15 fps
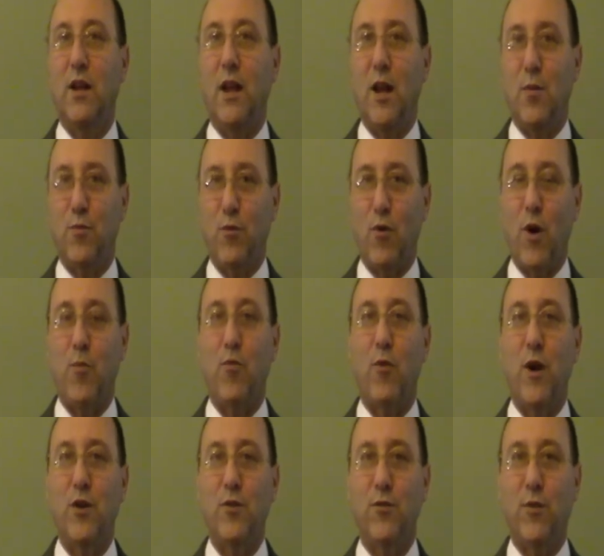in
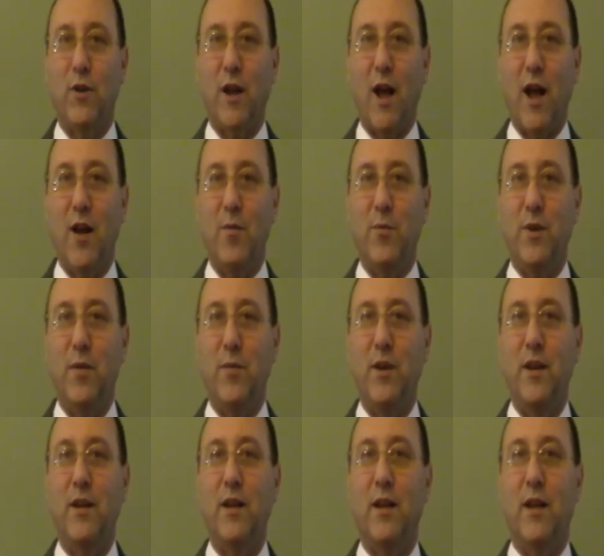preparation for an IEP
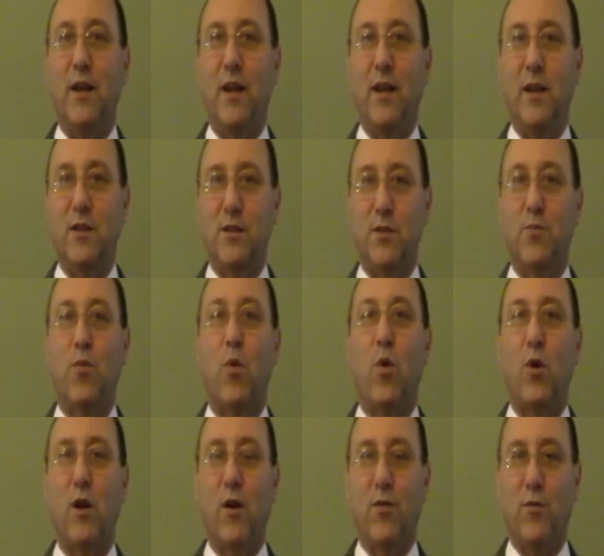meeting in
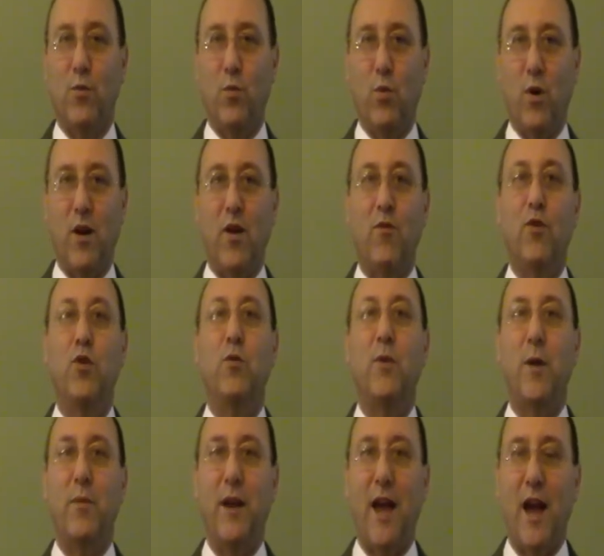support of whatever you
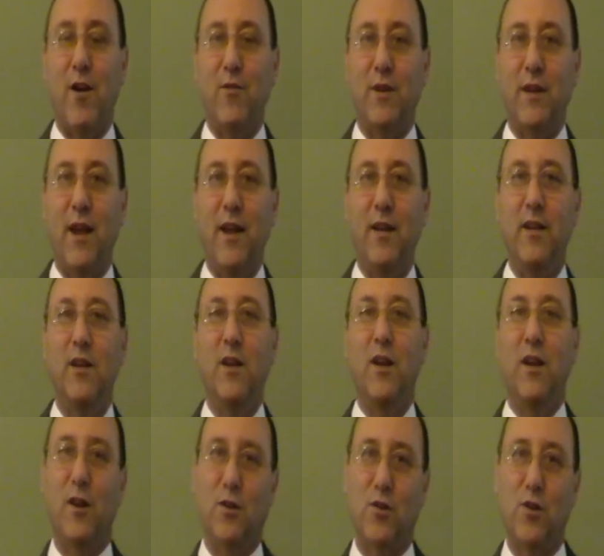may be advocating
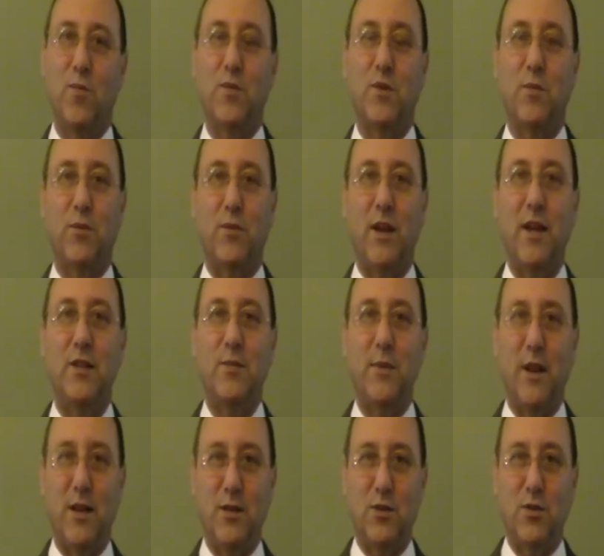in terms of
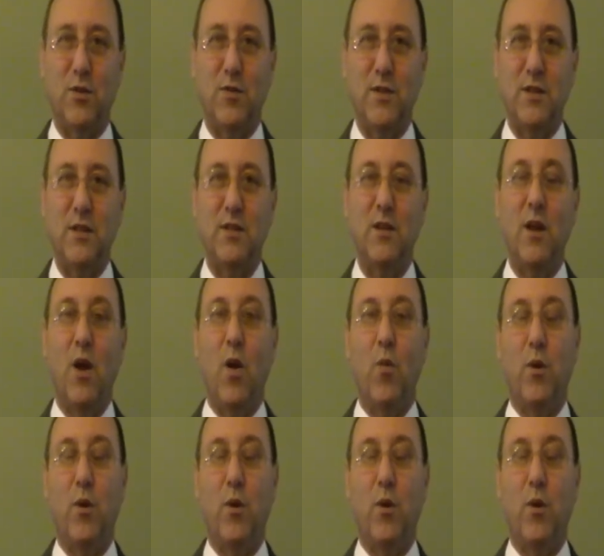placement and services.